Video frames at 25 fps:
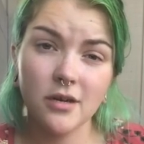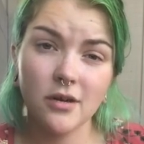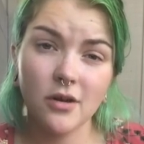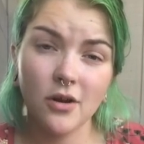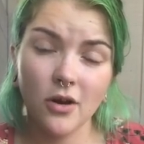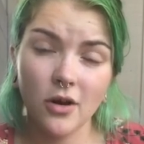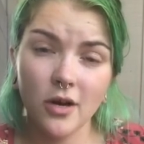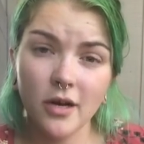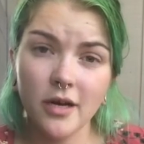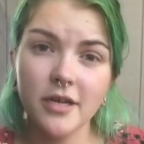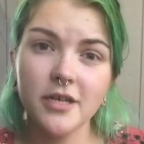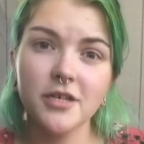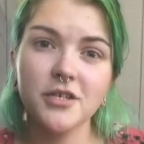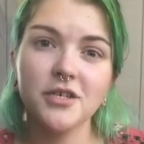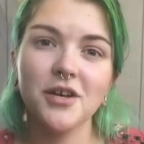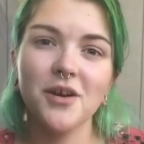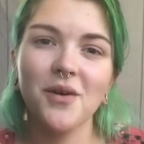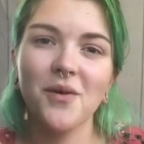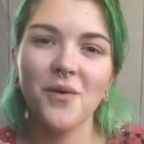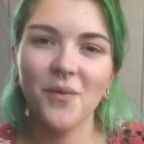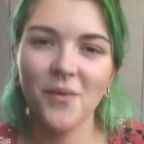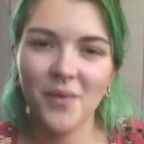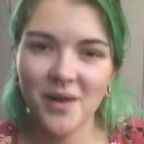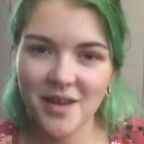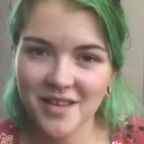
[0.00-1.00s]
courage
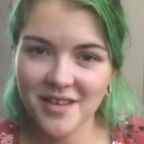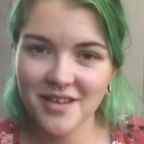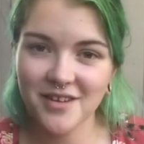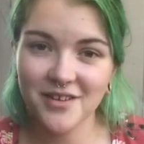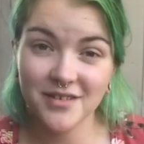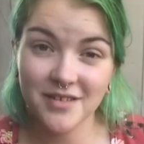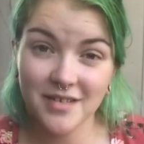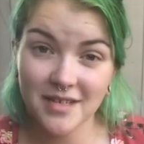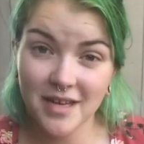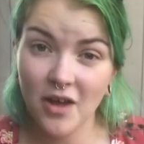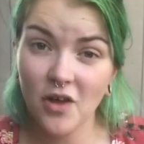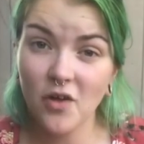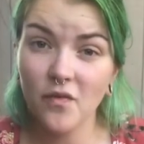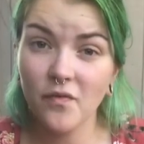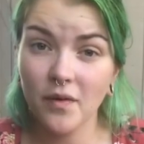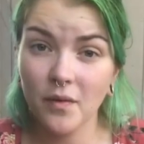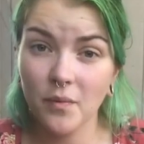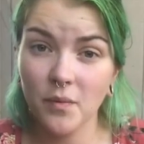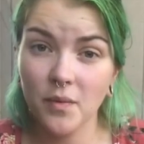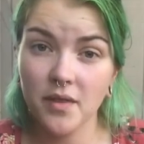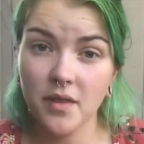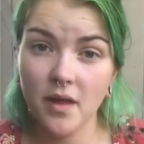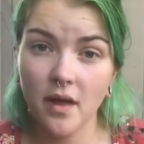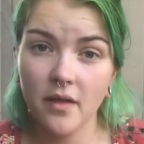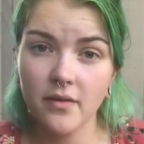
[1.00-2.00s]
with yourself
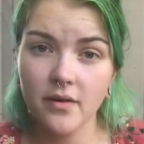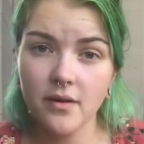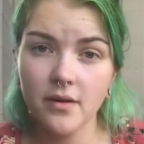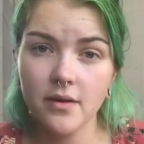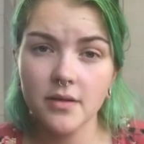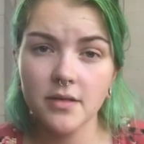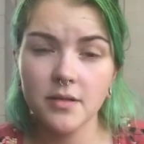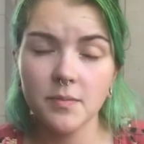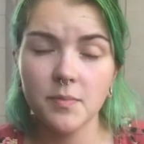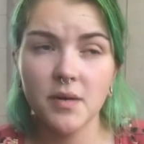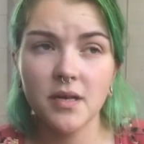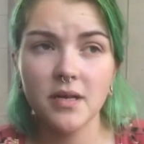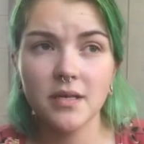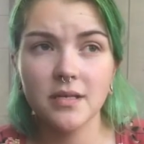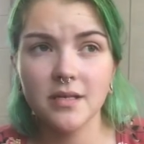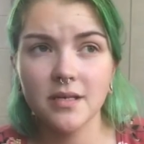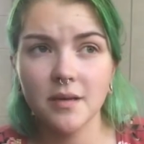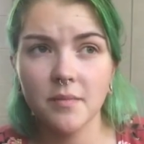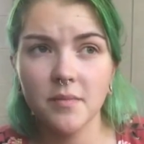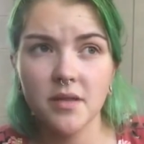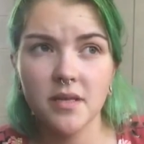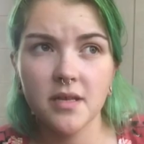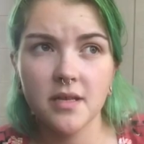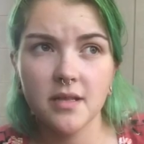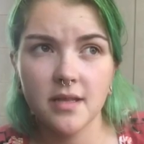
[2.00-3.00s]
and with others, because
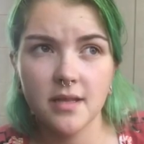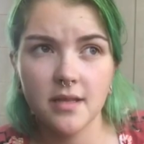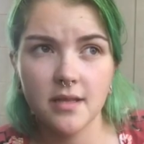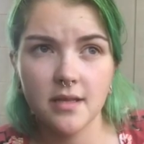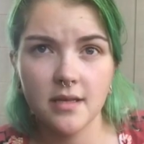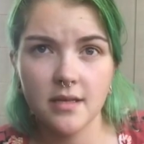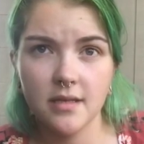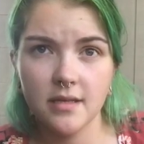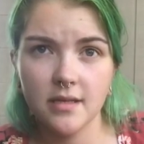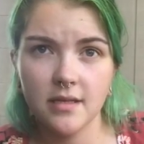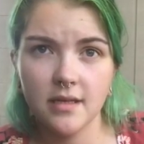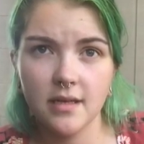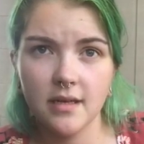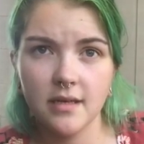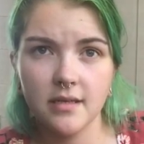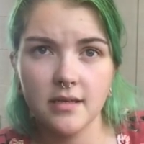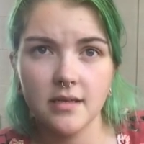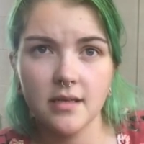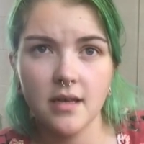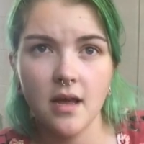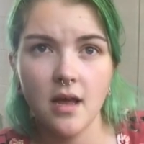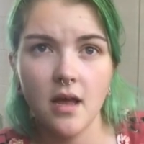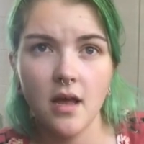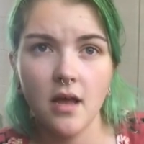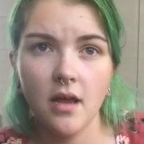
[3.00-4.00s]
some of these
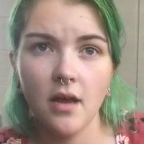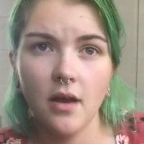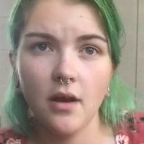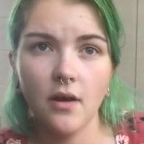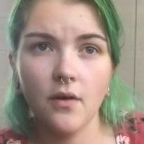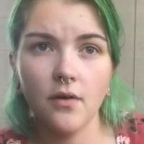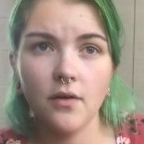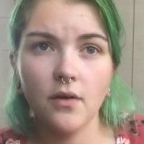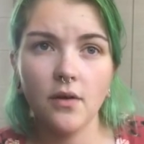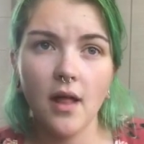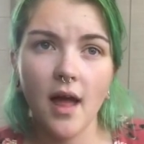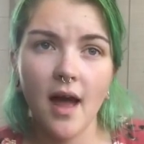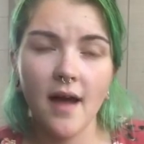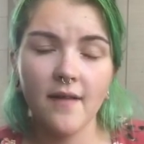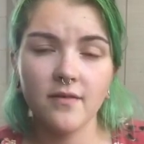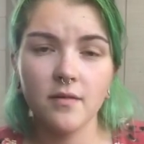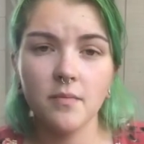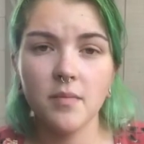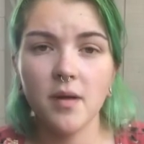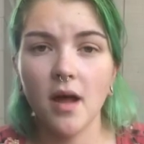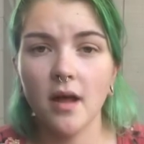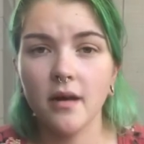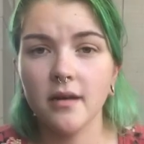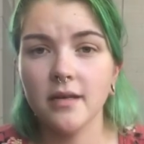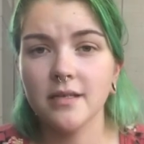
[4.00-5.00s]
things, you'll have to
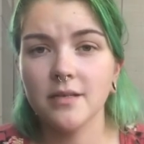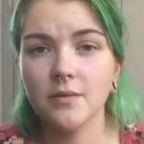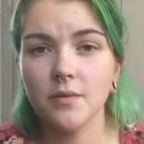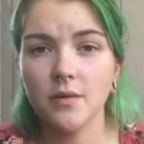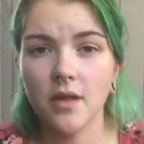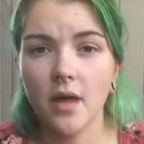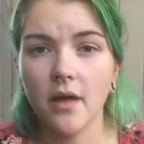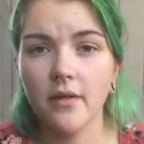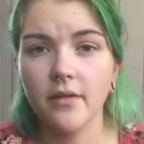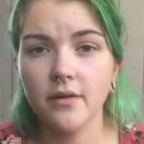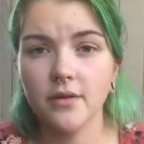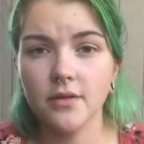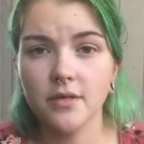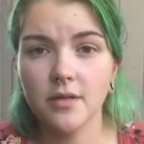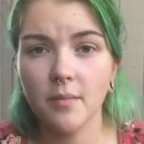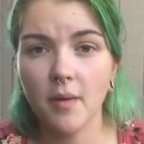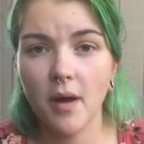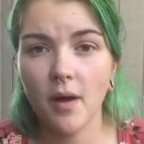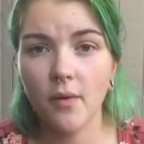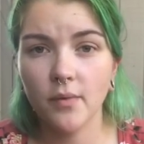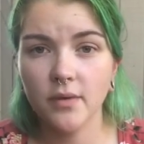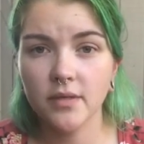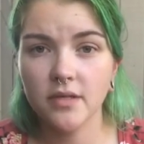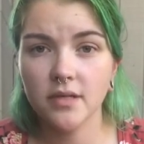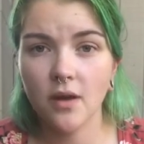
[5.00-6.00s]
be honest with others
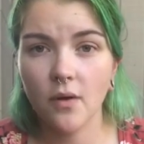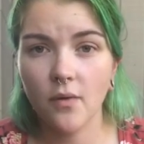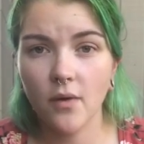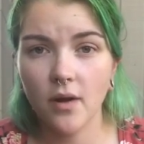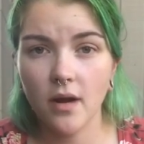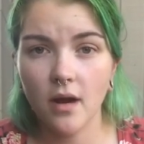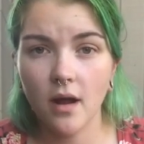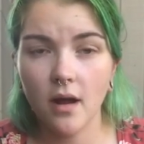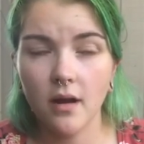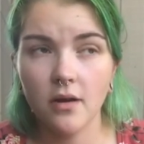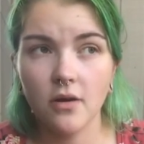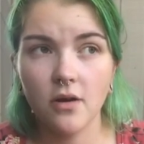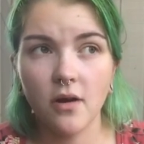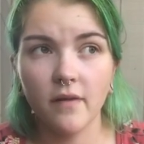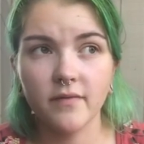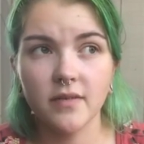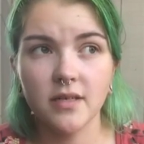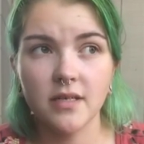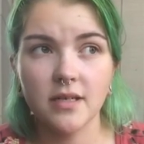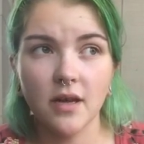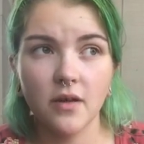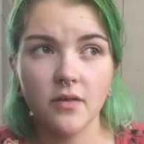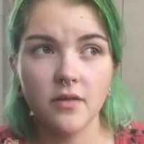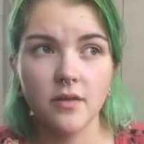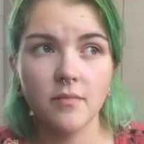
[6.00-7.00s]
about what's going on. You have
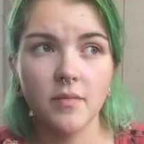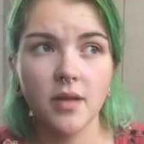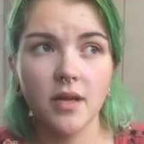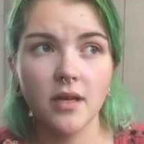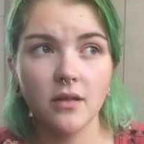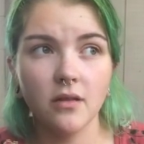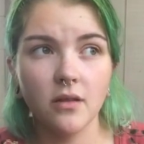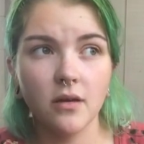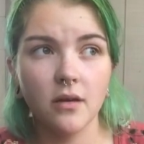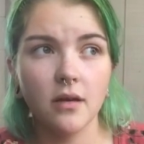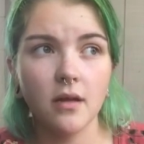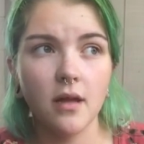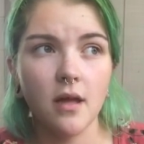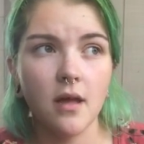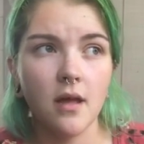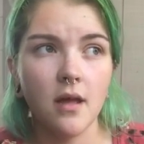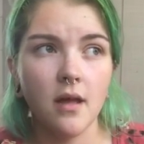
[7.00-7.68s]
to tell them, like, look,